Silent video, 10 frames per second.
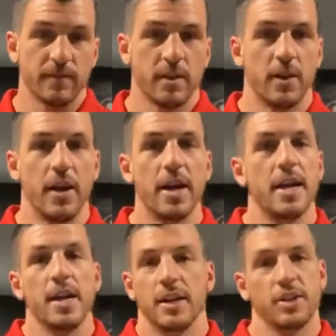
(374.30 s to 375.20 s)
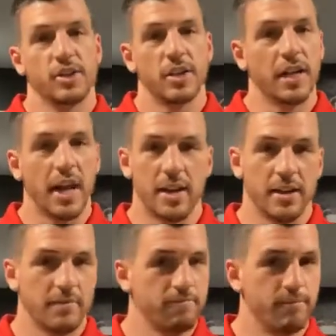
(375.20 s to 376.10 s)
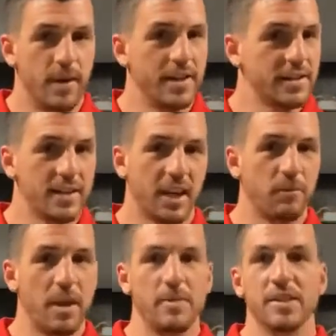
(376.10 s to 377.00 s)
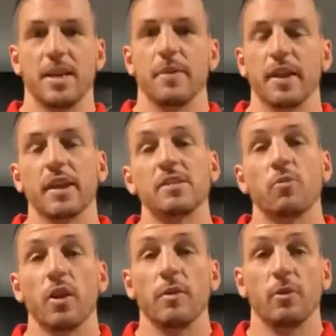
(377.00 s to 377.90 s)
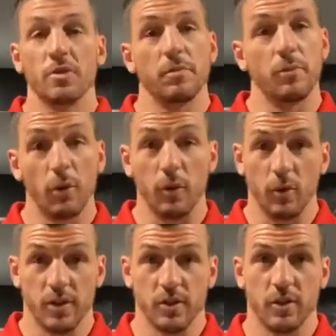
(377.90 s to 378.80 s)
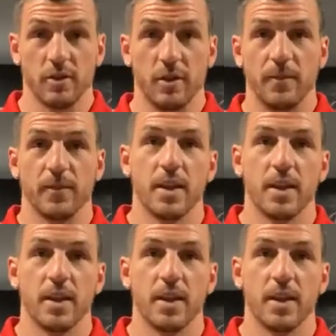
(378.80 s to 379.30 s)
All right, it's just, again, my second baby step. I think it's one of the most important ones also.